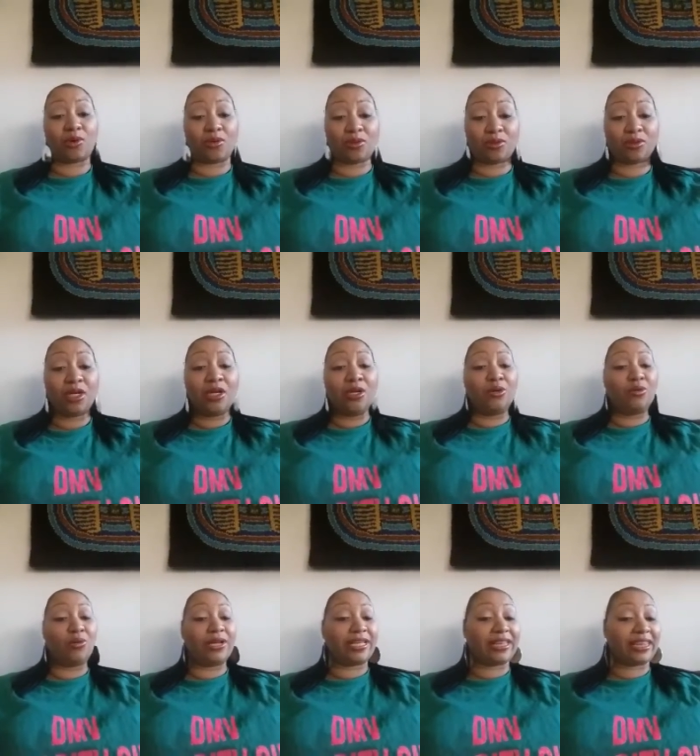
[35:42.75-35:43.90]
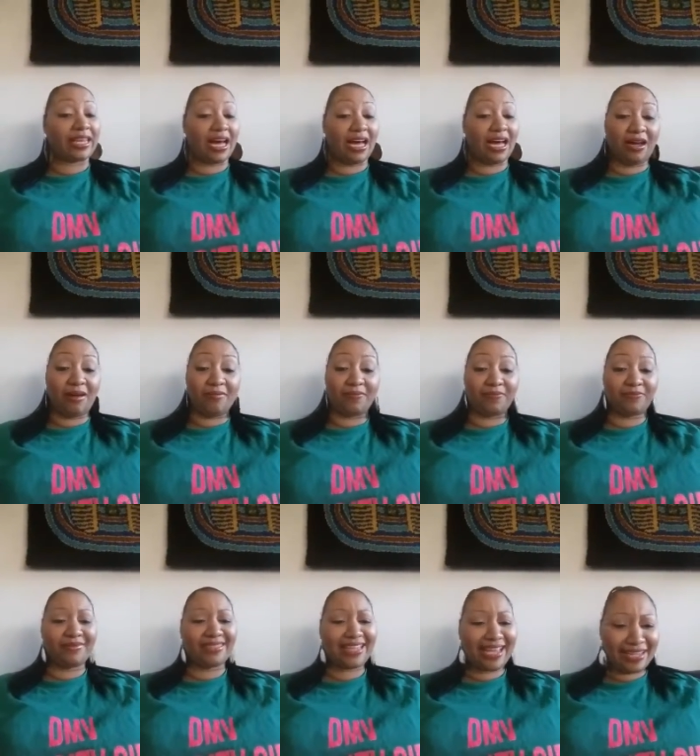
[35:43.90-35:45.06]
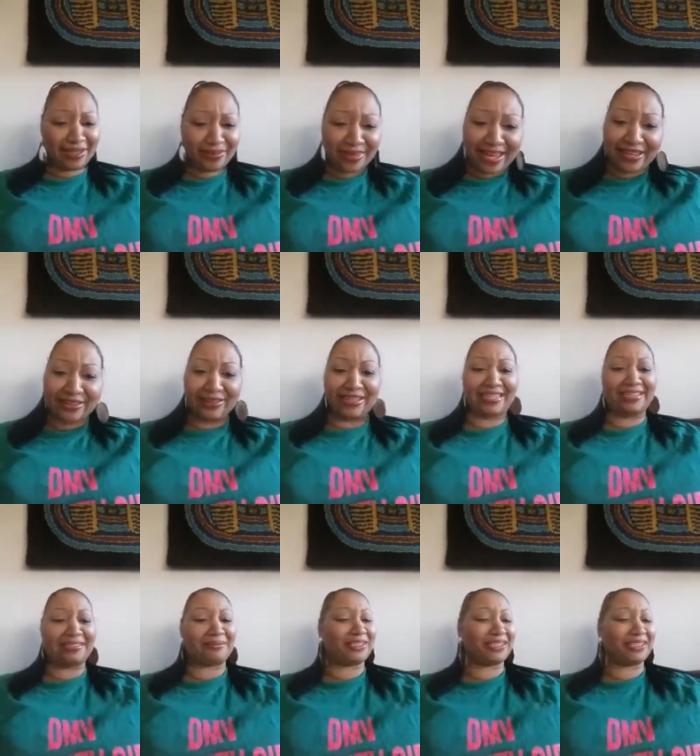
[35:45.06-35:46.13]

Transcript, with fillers: with um, thank you, thank you, Nikisha Michelle.